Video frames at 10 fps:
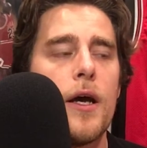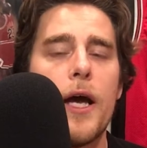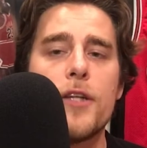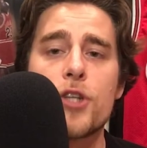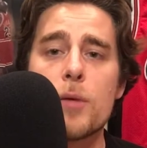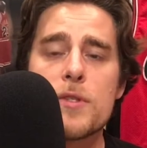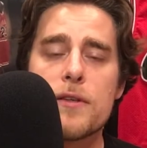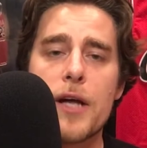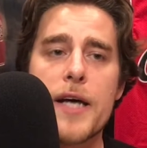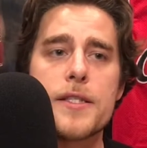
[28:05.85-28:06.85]
In terms of the
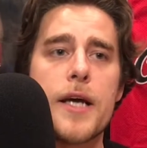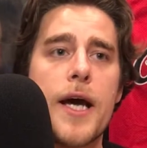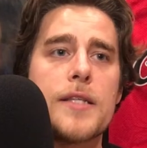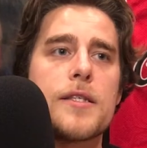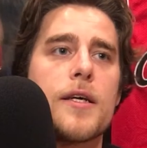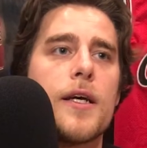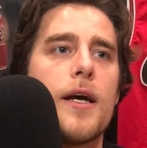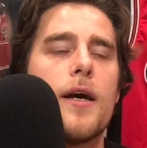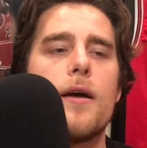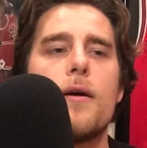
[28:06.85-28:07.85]
last dance,
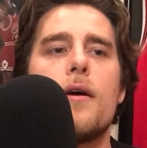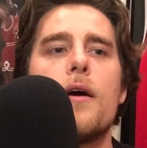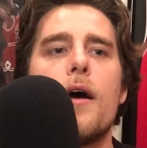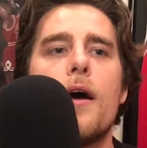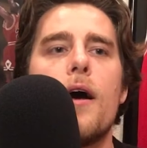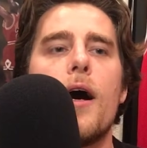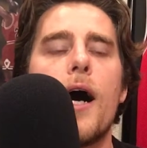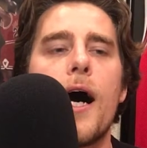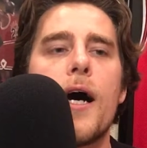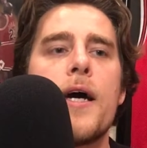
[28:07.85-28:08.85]
like
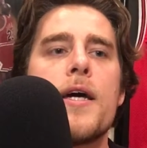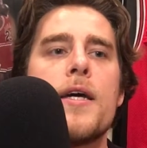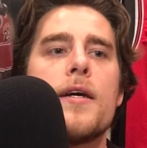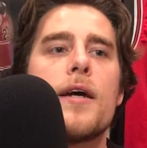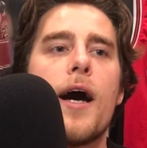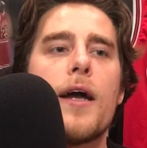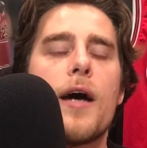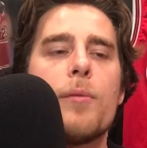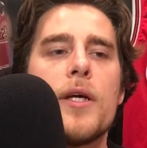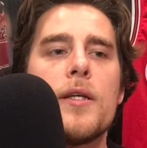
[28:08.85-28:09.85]
I, I,
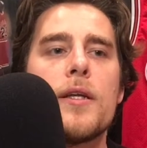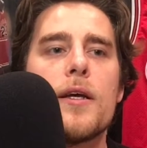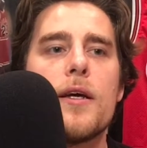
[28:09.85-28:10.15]
I mean,